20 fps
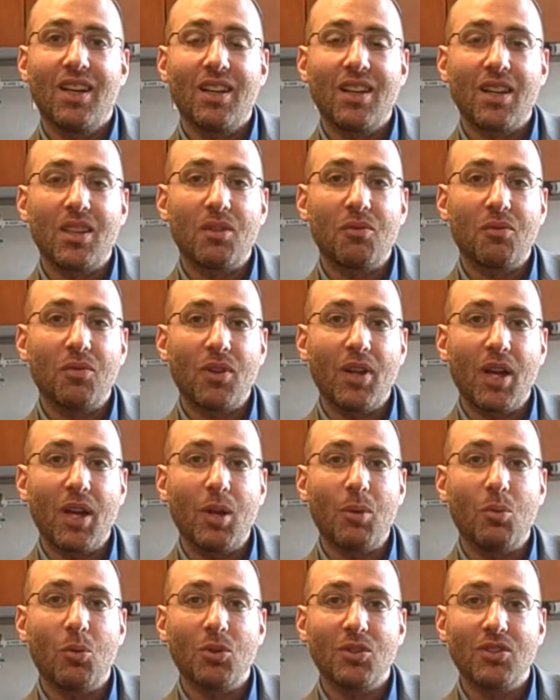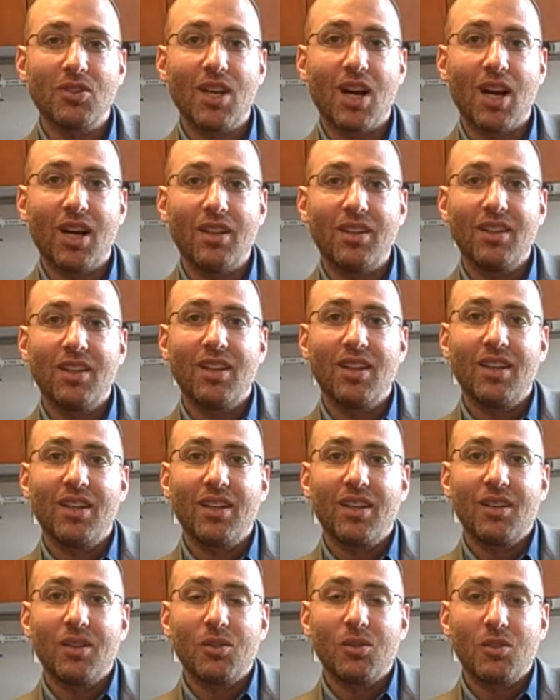that the flame was not
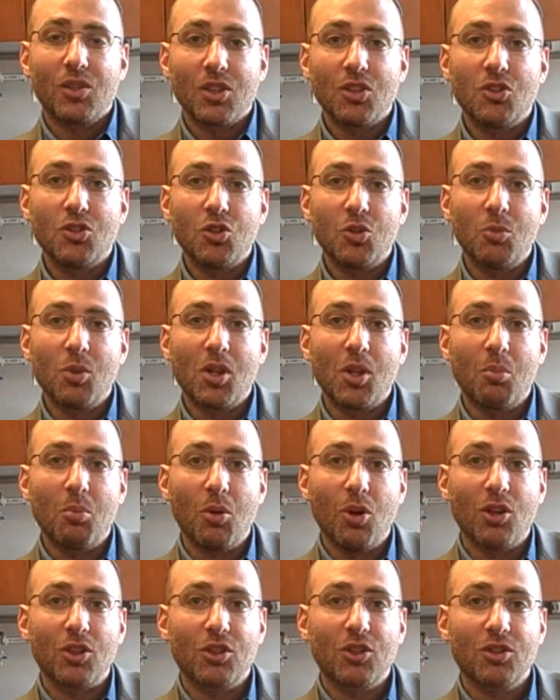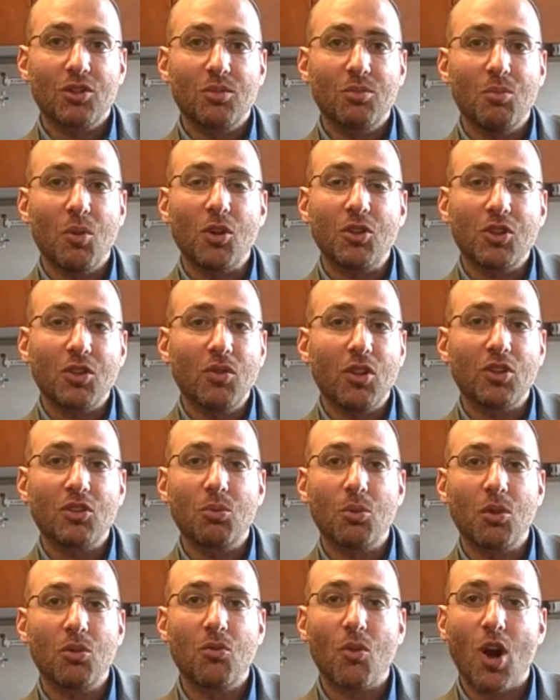consuming the bush. Most of us
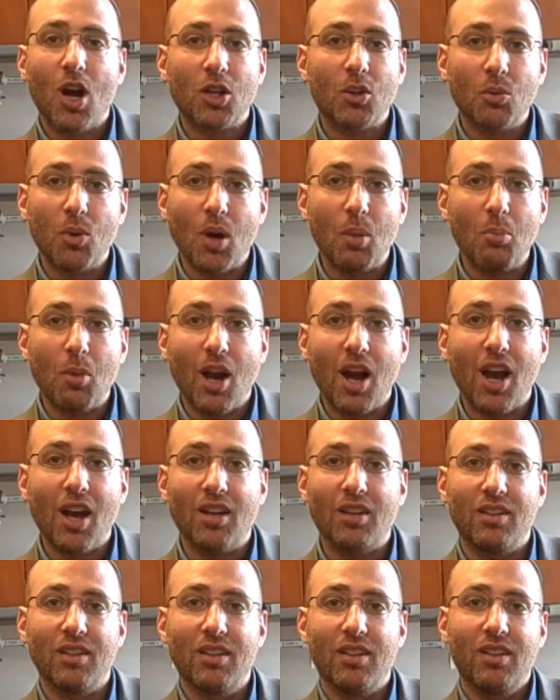would have walked right by.